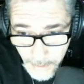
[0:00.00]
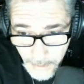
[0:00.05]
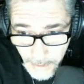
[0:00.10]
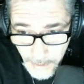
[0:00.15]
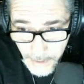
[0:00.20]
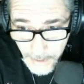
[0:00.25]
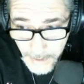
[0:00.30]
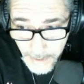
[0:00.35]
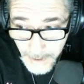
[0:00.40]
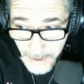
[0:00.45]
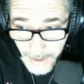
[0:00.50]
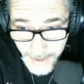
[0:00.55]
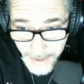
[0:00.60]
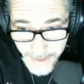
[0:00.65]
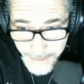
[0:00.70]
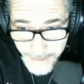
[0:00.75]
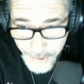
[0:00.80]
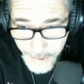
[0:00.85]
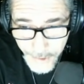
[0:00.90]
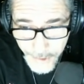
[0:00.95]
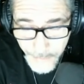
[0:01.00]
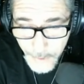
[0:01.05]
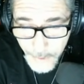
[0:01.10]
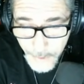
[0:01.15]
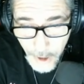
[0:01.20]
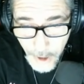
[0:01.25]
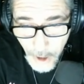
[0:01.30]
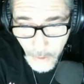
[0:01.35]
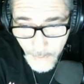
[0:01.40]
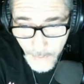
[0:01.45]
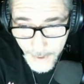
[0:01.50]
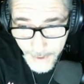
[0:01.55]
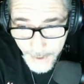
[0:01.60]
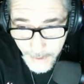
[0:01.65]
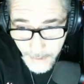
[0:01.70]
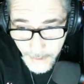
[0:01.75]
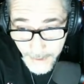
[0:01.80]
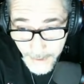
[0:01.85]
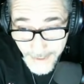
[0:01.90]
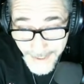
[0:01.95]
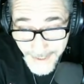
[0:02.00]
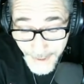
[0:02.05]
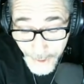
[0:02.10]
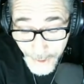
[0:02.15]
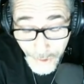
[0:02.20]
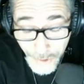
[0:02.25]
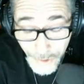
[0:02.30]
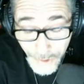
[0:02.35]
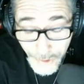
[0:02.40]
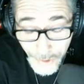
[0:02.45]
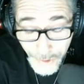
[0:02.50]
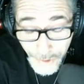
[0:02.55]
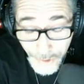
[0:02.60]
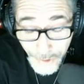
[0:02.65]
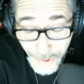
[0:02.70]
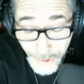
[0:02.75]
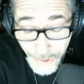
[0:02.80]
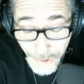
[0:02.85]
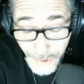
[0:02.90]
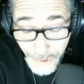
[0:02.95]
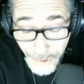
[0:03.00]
At least you were going. At least you tried.